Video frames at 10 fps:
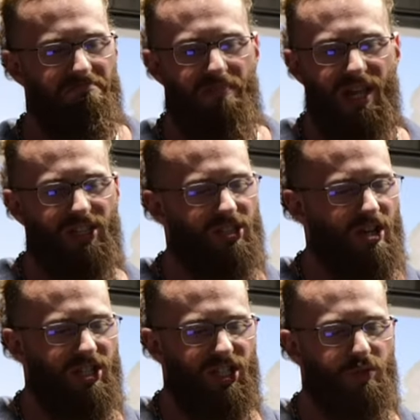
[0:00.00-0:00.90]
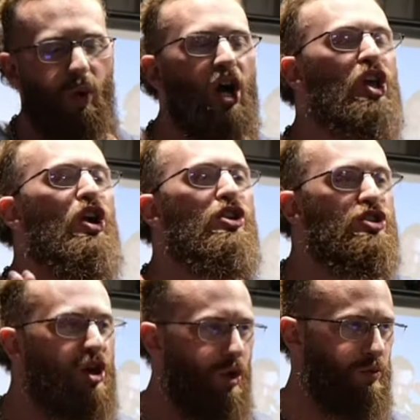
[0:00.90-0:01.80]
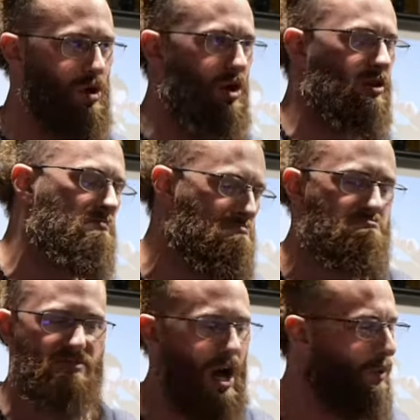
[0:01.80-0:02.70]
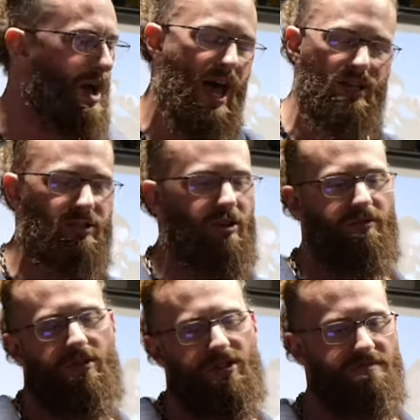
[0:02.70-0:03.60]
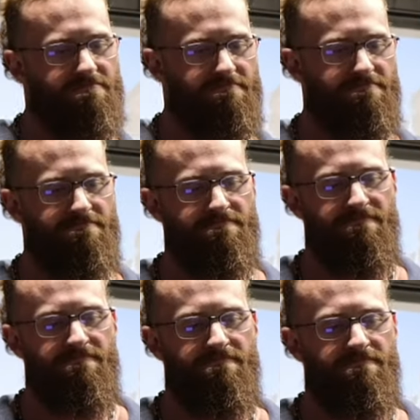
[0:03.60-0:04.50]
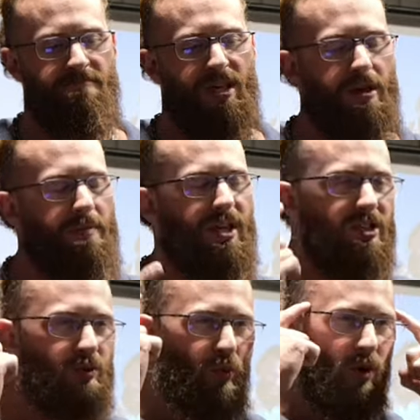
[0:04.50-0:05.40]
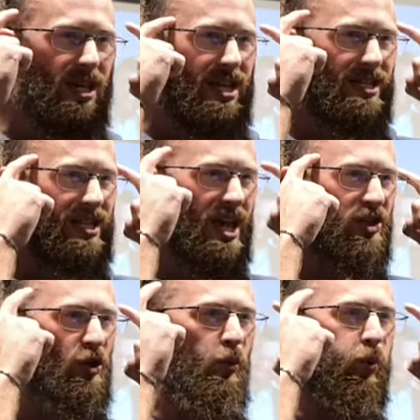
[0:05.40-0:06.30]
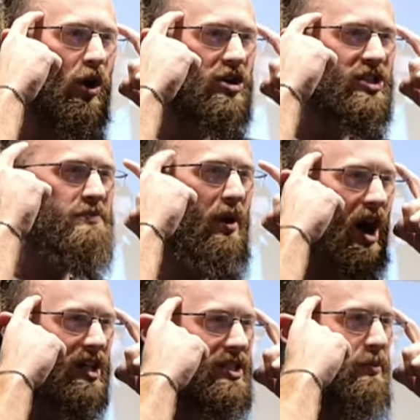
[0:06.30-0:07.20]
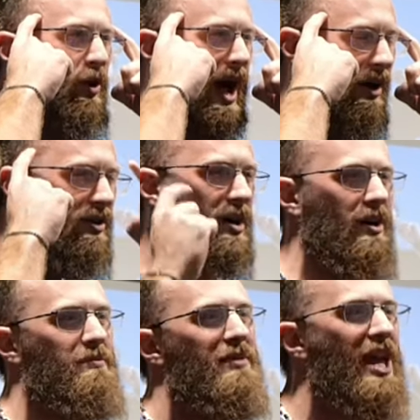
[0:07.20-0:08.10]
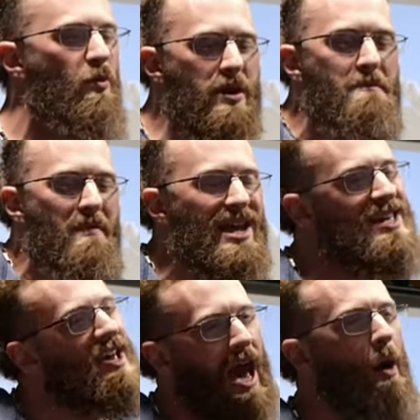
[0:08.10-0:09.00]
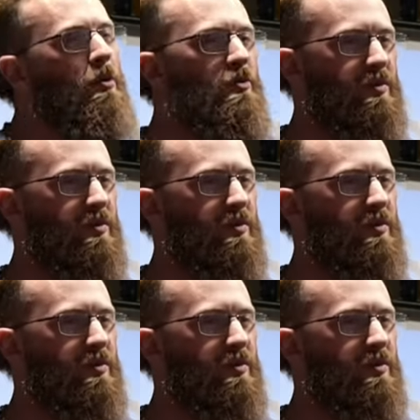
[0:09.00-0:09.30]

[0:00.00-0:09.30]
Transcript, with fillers: based on just what could go wrong, not what has gone wrong, because we take the worst possible outcome and we make it our